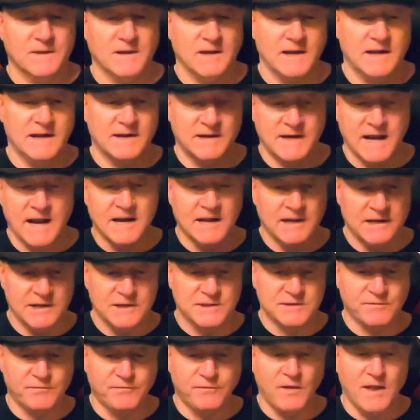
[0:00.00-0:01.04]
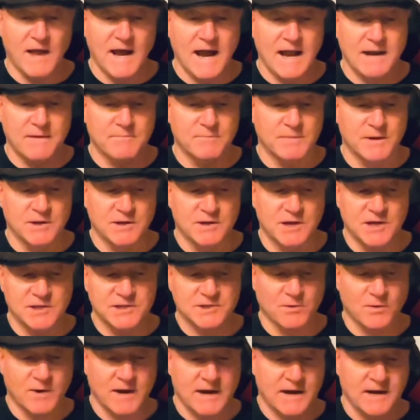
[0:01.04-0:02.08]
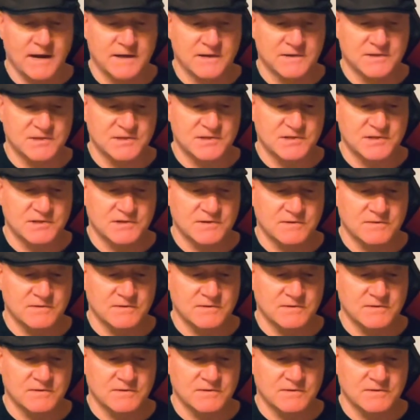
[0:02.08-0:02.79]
and it is flat, but it also has